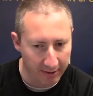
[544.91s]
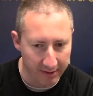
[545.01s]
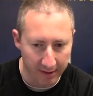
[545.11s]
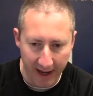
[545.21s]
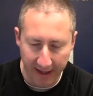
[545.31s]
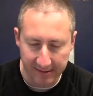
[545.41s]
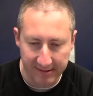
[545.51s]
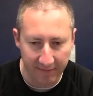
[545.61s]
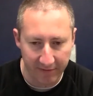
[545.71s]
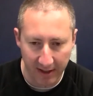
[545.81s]
into
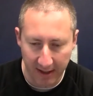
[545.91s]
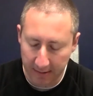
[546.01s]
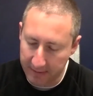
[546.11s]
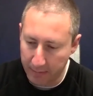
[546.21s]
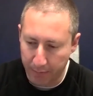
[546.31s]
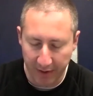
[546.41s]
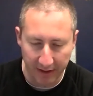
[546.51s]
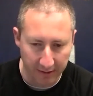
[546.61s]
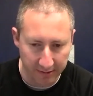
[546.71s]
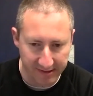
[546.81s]
negativity. It
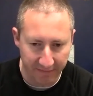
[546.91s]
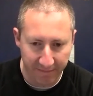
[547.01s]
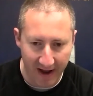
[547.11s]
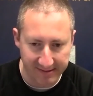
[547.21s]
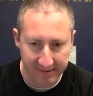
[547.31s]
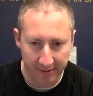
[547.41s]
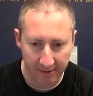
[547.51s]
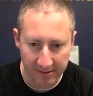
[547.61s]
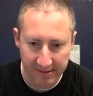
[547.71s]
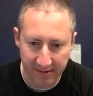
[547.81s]
builds, it
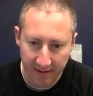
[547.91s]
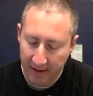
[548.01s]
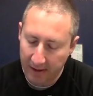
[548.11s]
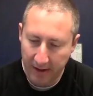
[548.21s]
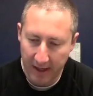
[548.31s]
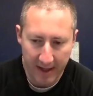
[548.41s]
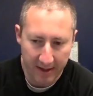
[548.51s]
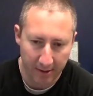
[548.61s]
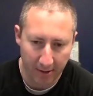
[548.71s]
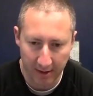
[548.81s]
festers, and
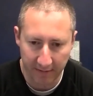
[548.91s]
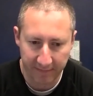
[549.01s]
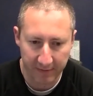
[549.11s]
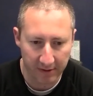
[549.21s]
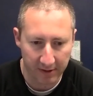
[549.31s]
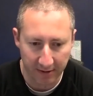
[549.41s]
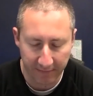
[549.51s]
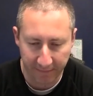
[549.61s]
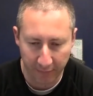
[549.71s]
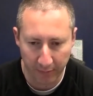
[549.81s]
then you're in a
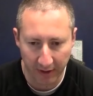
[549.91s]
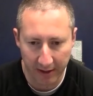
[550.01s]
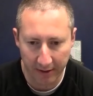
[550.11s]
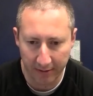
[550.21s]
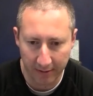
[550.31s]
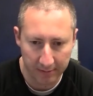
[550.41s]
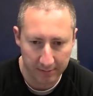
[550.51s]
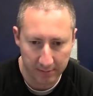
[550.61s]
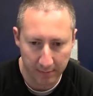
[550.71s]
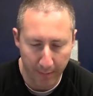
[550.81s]
full-blown
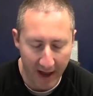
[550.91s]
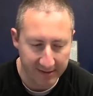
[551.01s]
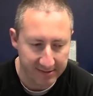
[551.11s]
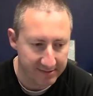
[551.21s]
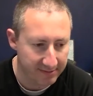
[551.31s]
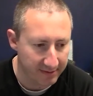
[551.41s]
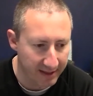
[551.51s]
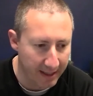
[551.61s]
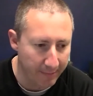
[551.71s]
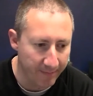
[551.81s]
mess.
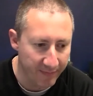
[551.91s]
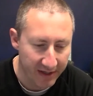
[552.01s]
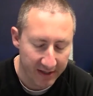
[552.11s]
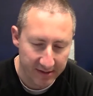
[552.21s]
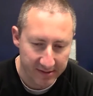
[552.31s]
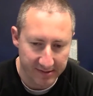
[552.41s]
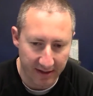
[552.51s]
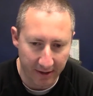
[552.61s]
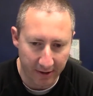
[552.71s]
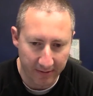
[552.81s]

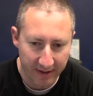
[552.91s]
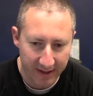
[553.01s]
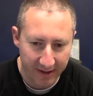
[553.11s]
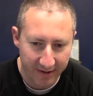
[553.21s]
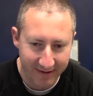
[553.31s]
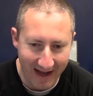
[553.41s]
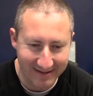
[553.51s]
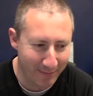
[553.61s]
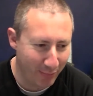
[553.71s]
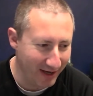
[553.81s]
So not
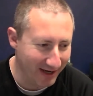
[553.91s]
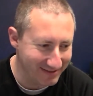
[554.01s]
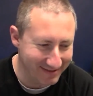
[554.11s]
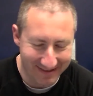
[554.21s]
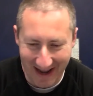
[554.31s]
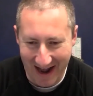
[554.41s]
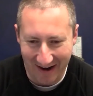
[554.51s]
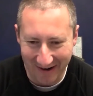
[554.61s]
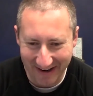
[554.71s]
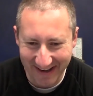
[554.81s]
to bring us
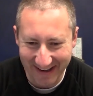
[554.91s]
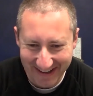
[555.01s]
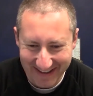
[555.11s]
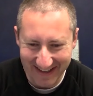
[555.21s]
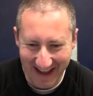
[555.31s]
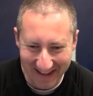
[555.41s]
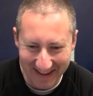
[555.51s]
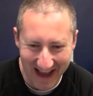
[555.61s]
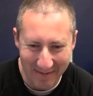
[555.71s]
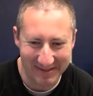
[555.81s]
down to end
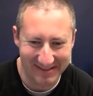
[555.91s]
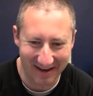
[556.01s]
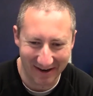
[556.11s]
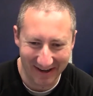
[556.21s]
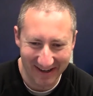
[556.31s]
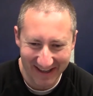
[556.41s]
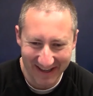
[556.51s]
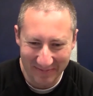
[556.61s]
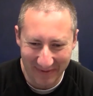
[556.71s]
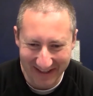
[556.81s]
the episode,
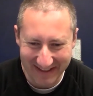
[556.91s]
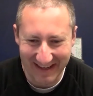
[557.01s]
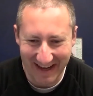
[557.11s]
but